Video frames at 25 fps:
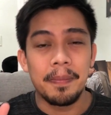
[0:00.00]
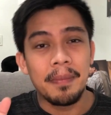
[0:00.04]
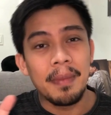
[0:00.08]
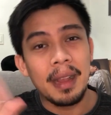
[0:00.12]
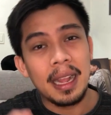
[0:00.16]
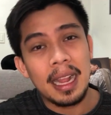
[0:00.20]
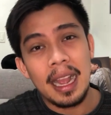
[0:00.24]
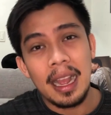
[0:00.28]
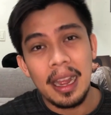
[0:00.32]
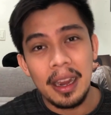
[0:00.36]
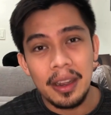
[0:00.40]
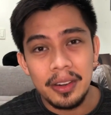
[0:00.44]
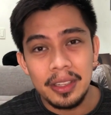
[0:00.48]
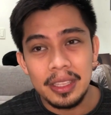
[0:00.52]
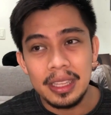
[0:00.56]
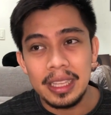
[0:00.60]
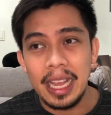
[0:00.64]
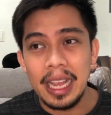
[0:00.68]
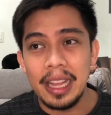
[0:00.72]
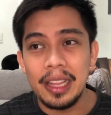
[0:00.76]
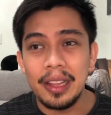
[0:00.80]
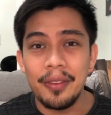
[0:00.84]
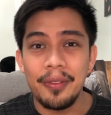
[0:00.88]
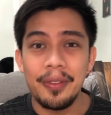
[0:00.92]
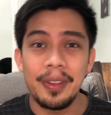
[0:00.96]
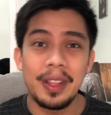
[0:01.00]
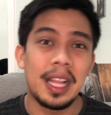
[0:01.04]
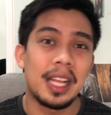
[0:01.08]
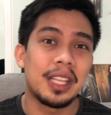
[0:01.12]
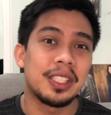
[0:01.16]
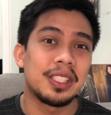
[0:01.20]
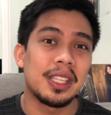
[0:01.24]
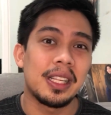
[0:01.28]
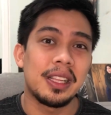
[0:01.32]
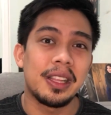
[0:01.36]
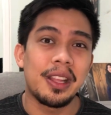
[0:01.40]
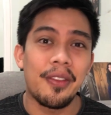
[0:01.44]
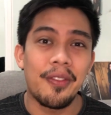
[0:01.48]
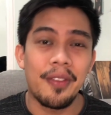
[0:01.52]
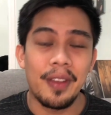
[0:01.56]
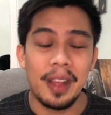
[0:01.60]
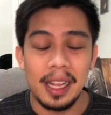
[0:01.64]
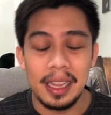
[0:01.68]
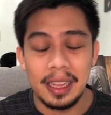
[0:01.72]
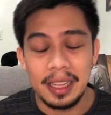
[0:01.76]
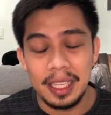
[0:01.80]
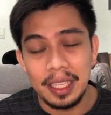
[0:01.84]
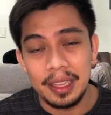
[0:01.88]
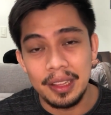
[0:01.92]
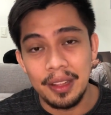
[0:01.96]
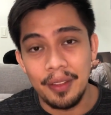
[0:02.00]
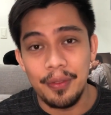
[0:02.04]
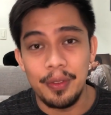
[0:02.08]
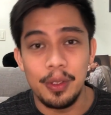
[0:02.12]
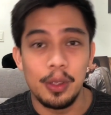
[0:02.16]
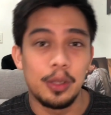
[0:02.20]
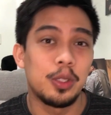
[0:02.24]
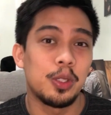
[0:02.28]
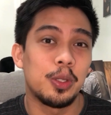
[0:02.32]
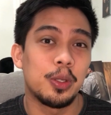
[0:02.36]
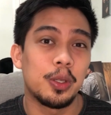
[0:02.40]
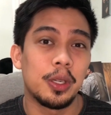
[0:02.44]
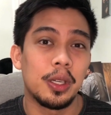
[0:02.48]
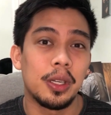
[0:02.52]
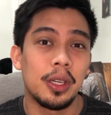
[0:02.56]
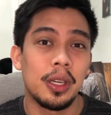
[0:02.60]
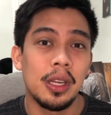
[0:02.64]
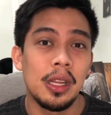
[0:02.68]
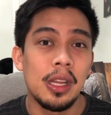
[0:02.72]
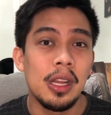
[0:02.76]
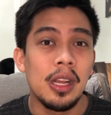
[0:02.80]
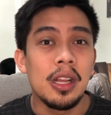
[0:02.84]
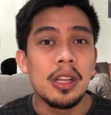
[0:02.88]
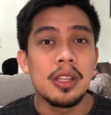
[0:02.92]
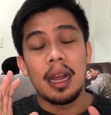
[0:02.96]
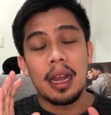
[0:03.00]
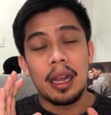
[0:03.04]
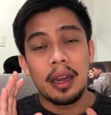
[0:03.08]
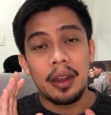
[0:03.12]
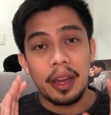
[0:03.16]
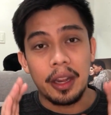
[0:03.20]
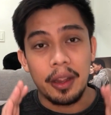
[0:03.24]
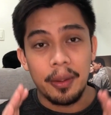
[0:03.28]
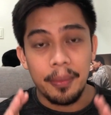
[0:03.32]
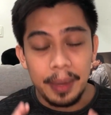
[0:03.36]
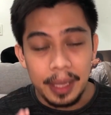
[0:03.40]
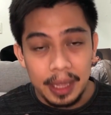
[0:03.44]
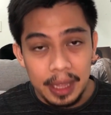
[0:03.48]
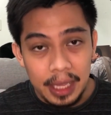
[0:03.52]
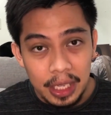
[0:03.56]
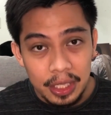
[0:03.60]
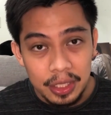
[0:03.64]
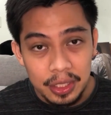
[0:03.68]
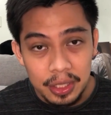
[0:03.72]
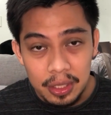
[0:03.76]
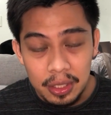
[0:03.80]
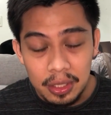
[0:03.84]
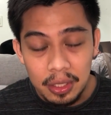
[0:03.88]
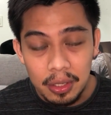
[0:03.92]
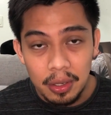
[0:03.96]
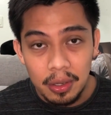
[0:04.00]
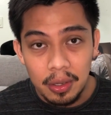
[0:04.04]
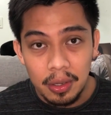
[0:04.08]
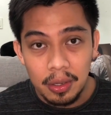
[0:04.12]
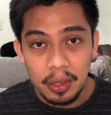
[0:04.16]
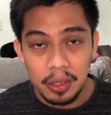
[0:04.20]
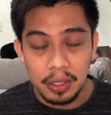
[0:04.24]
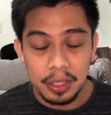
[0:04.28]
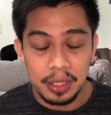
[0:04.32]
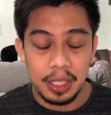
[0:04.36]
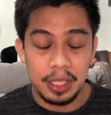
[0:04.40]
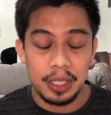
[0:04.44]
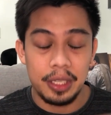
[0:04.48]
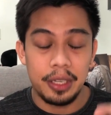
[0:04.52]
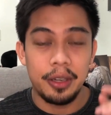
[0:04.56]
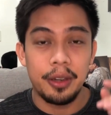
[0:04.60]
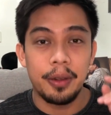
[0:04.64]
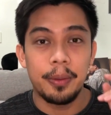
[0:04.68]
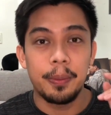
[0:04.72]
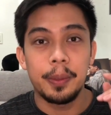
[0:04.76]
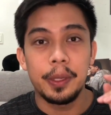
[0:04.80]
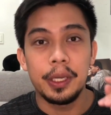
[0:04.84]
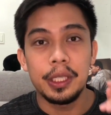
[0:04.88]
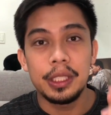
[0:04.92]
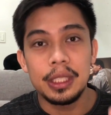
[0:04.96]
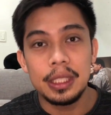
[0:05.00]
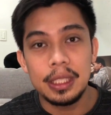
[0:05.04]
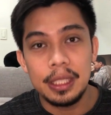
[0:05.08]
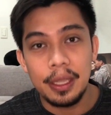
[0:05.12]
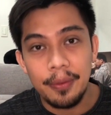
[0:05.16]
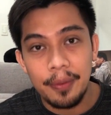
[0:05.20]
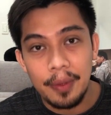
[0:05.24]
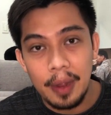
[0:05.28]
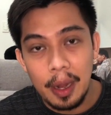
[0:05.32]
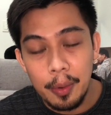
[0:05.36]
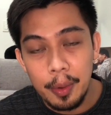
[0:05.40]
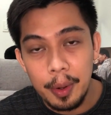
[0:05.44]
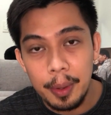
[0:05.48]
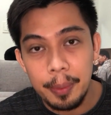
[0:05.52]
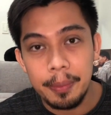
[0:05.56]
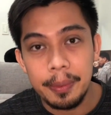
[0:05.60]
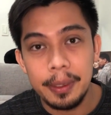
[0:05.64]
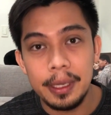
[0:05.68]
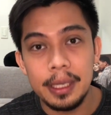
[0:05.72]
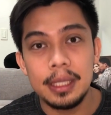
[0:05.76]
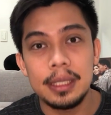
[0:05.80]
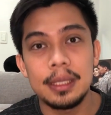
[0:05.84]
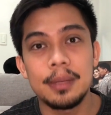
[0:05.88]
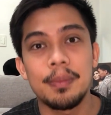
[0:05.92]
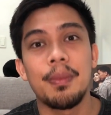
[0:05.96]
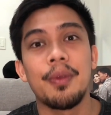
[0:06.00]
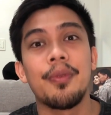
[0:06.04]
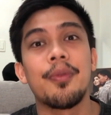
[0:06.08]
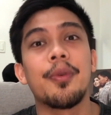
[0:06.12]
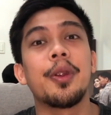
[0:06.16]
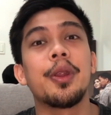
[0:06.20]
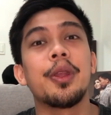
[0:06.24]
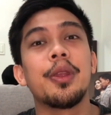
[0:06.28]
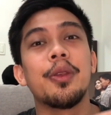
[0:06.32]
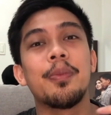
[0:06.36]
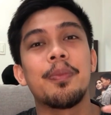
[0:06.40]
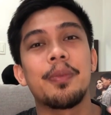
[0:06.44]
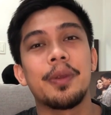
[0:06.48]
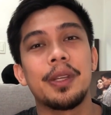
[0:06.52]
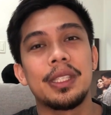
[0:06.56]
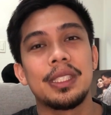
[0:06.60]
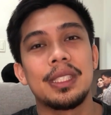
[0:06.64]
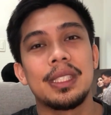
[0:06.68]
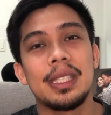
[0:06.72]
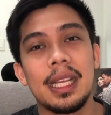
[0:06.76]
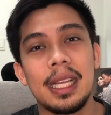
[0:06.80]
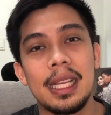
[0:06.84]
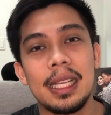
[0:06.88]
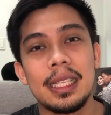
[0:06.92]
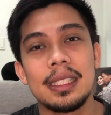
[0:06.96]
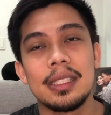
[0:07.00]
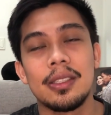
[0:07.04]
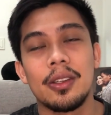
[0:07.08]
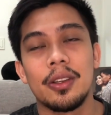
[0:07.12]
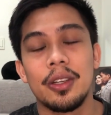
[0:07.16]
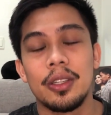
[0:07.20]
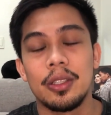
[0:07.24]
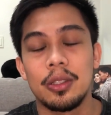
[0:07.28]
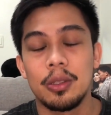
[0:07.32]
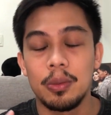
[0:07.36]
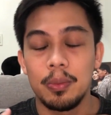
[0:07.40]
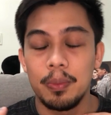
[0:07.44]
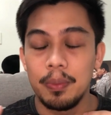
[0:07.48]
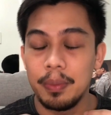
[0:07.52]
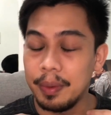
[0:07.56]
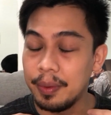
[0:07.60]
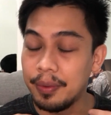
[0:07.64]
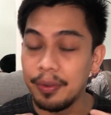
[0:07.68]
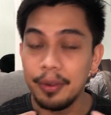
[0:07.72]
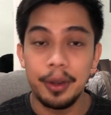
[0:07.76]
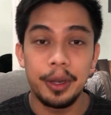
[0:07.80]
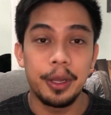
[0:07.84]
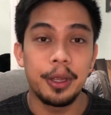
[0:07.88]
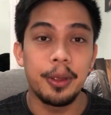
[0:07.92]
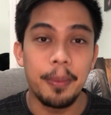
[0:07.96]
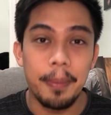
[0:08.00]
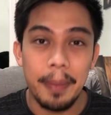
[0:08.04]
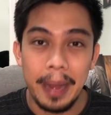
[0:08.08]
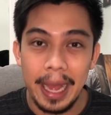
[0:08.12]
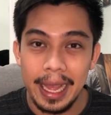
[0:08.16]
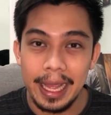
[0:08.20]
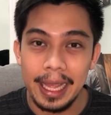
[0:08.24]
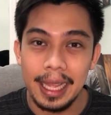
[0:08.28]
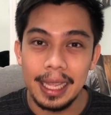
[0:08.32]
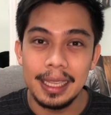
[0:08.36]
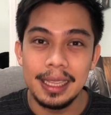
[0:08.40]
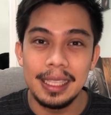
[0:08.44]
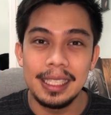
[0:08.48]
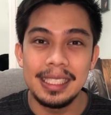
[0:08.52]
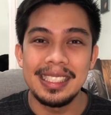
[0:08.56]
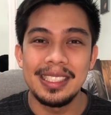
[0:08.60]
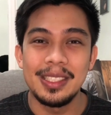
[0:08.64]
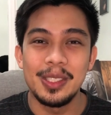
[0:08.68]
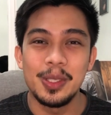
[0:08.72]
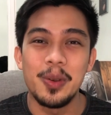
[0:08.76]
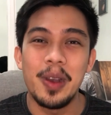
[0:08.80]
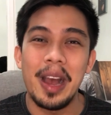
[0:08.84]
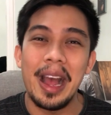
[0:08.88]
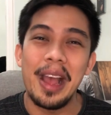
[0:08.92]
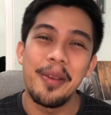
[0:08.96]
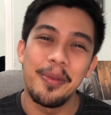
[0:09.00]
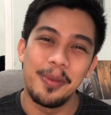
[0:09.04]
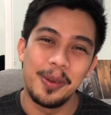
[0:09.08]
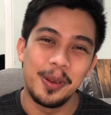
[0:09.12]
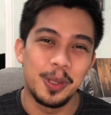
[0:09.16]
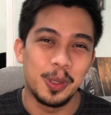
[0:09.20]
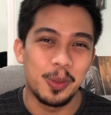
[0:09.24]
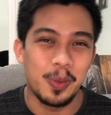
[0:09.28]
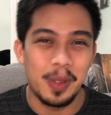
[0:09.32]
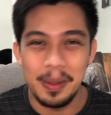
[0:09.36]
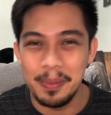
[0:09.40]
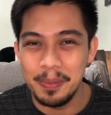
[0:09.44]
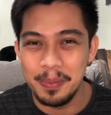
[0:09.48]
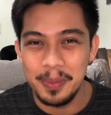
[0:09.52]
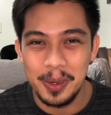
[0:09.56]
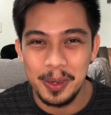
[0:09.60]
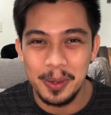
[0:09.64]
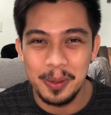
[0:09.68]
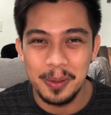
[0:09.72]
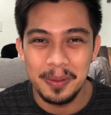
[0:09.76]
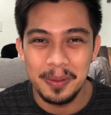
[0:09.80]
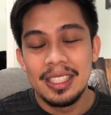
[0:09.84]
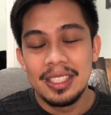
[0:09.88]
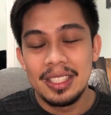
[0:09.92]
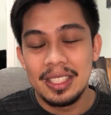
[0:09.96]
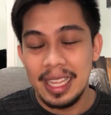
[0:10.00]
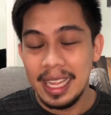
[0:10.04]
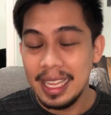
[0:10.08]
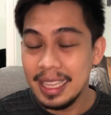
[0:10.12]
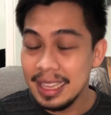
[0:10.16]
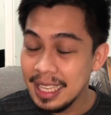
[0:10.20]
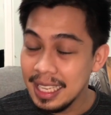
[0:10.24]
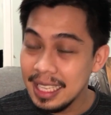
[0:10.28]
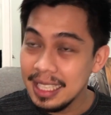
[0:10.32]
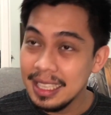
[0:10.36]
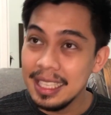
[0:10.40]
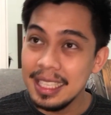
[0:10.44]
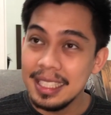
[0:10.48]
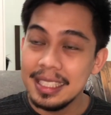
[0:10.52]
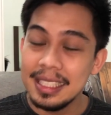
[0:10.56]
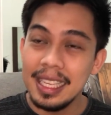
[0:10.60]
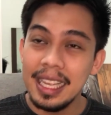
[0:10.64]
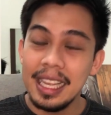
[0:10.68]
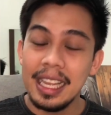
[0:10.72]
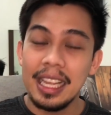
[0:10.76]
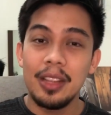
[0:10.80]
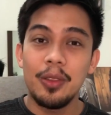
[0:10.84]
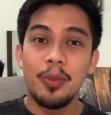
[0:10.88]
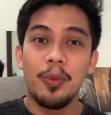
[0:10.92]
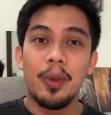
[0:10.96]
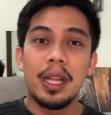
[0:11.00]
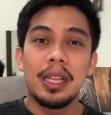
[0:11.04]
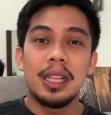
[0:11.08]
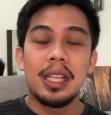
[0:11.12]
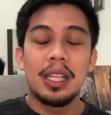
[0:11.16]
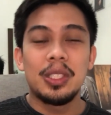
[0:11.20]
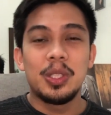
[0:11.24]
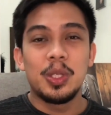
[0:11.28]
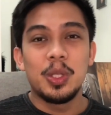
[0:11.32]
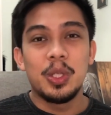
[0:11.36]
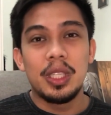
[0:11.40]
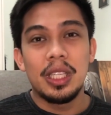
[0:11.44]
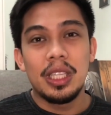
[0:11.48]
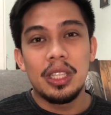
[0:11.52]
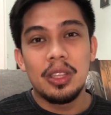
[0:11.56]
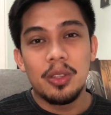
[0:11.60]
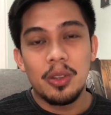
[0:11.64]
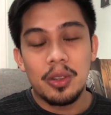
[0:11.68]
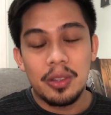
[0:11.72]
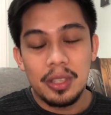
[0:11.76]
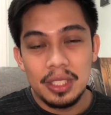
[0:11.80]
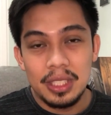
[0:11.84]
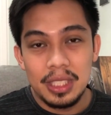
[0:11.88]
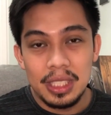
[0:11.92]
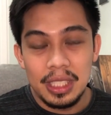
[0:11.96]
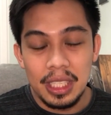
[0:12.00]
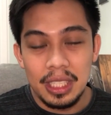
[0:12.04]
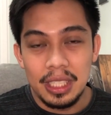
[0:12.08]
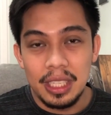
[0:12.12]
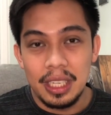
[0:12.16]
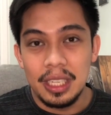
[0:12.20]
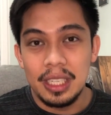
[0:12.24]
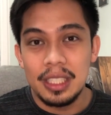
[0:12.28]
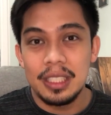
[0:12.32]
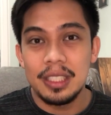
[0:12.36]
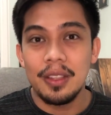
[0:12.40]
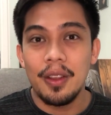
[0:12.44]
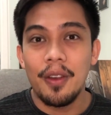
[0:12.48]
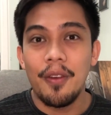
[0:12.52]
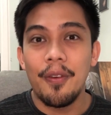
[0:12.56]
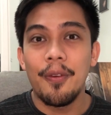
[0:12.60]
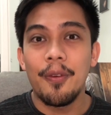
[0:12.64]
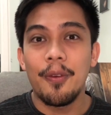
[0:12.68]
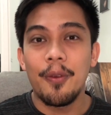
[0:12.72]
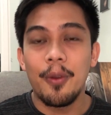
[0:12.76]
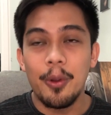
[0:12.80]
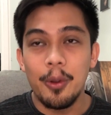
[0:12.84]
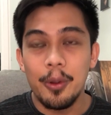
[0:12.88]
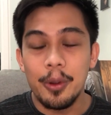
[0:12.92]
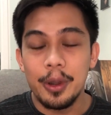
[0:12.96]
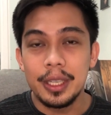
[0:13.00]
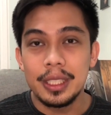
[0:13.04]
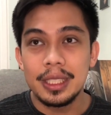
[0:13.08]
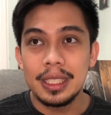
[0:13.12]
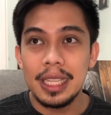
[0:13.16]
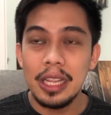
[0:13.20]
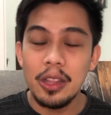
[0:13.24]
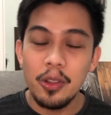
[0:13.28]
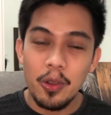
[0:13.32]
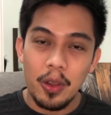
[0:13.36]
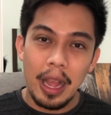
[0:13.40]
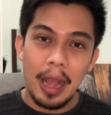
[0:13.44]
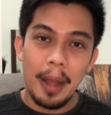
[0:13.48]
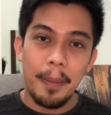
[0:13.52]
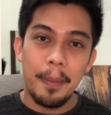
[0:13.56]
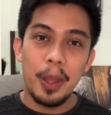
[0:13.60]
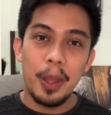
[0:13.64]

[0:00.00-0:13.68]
magkakaroon tayo ng financial difficulty in the future. Ang recommendation ko, consider your purchasing power first before you purchase or before you buy this new iPhone 12 Pro. And then the second one that you need to consider is, of course, ano nga ba